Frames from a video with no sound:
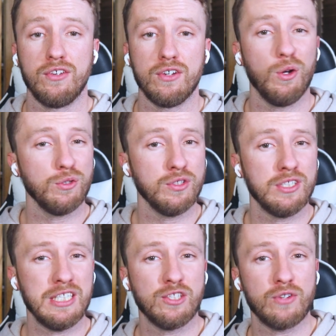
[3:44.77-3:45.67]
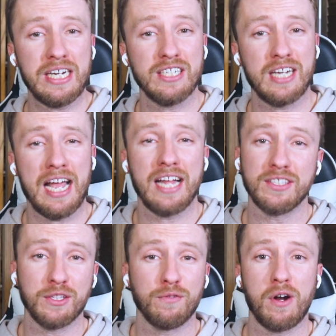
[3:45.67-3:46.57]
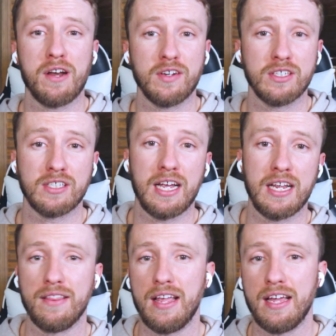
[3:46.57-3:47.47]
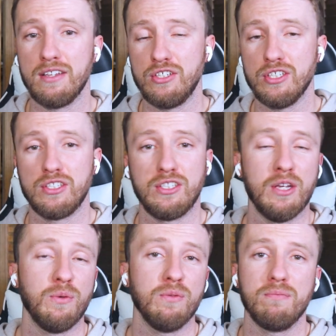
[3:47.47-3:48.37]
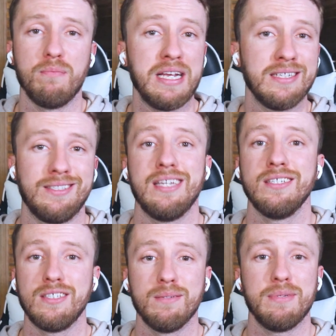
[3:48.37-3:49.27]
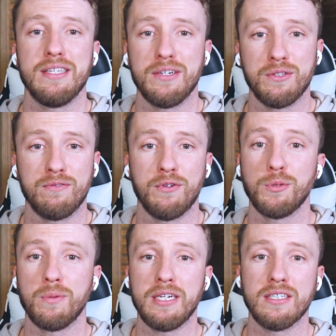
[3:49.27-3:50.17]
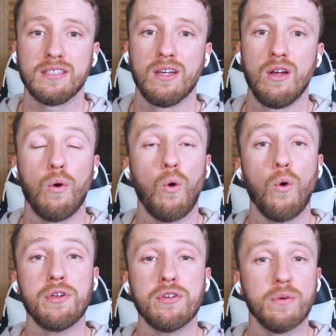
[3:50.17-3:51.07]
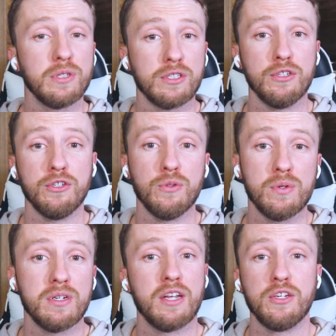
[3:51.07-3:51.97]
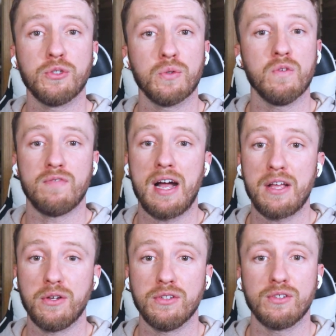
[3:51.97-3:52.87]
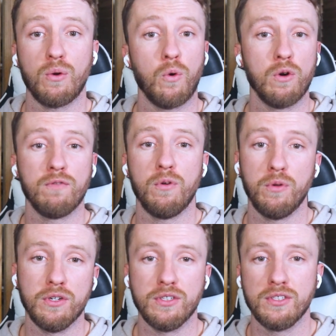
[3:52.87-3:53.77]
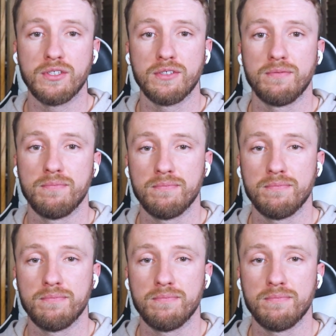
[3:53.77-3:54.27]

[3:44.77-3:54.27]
You can also see strange ads on the front of your site that just don't make sense to be there in the first place, or you notice new and unusual files or folders.